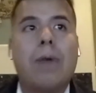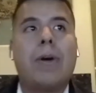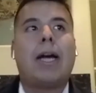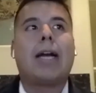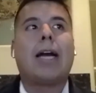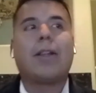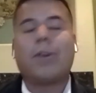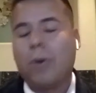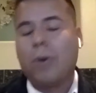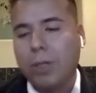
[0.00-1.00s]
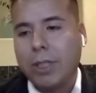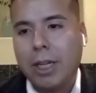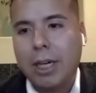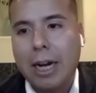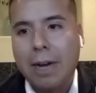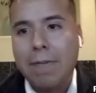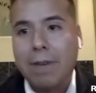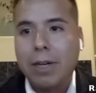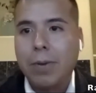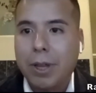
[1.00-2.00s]
that one I got it through a wholesaler, and I
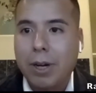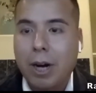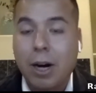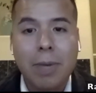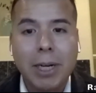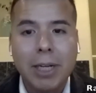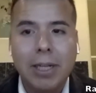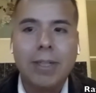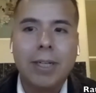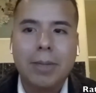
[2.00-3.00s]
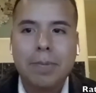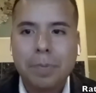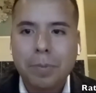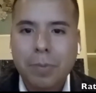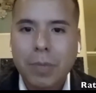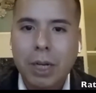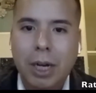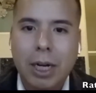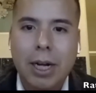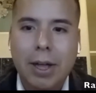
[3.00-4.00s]
funded with a hard money lender.
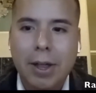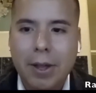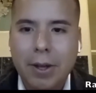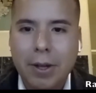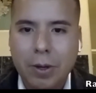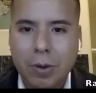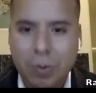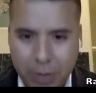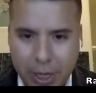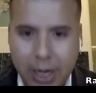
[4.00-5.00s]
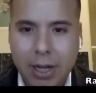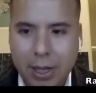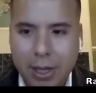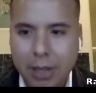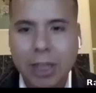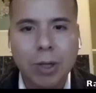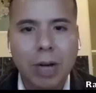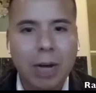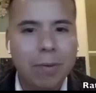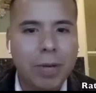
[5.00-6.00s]
Uh, yeah, they lend
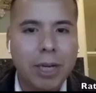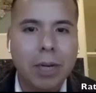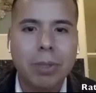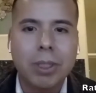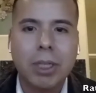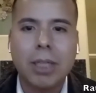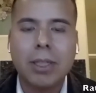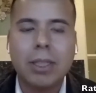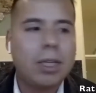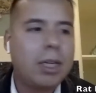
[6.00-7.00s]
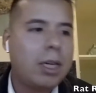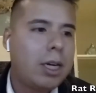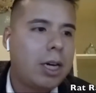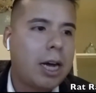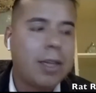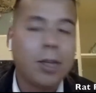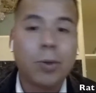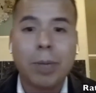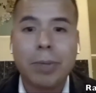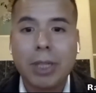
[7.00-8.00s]
you up to 80%. Uh, the
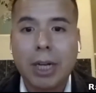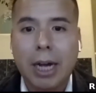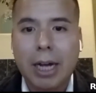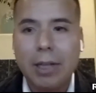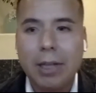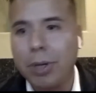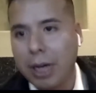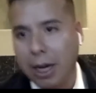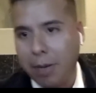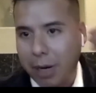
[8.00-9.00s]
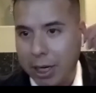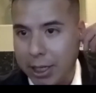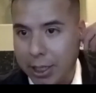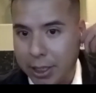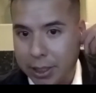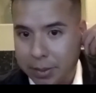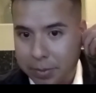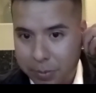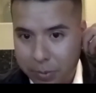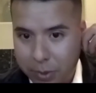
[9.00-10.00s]
20% I had to put out of pocket.
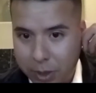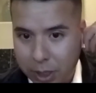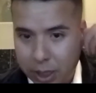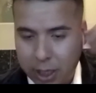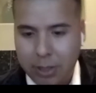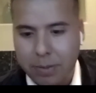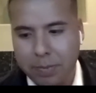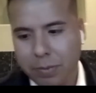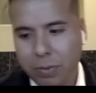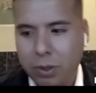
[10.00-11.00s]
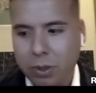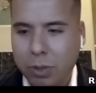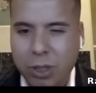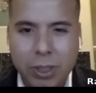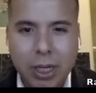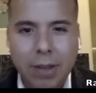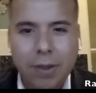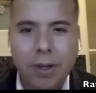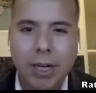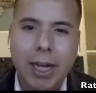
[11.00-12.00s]
Um, which was like
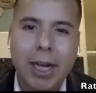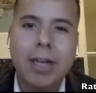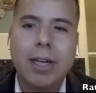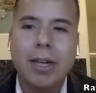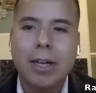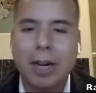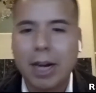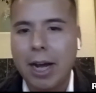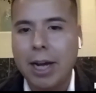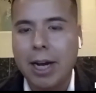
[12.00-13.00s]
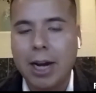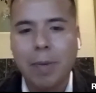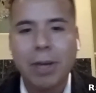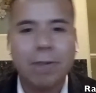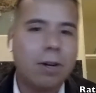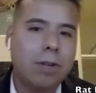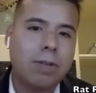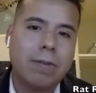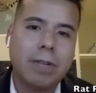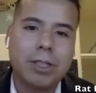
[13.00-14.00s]
30k, and then I and then I pay for all
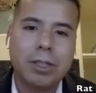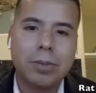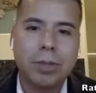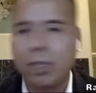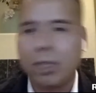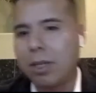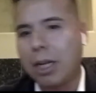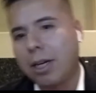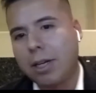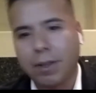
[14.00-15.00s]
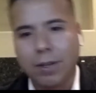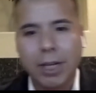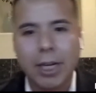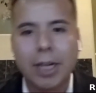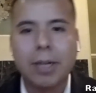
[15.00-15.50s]
renovation, which is like another 30k.